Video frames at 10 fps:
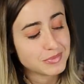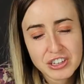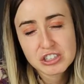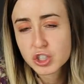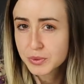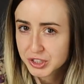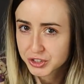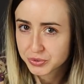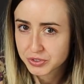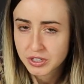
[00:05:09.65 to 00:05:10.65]
There's two
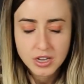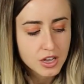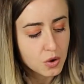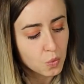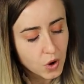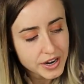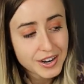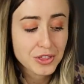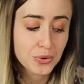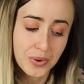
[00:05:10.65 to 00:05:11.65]
issues.
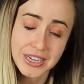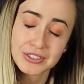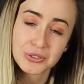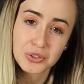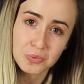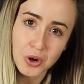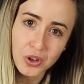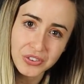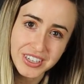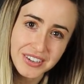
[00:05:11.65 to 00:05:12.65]
One, the ring is too
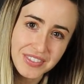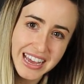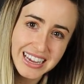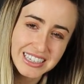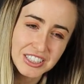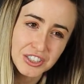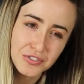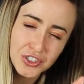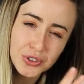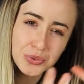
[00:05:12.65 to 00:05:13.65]
small to give that
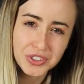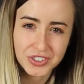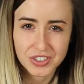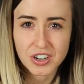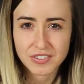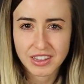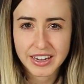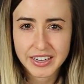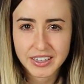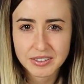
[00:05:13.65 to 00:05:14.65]
diffused soft
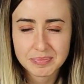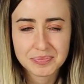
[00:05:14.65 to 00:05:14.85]
lighting.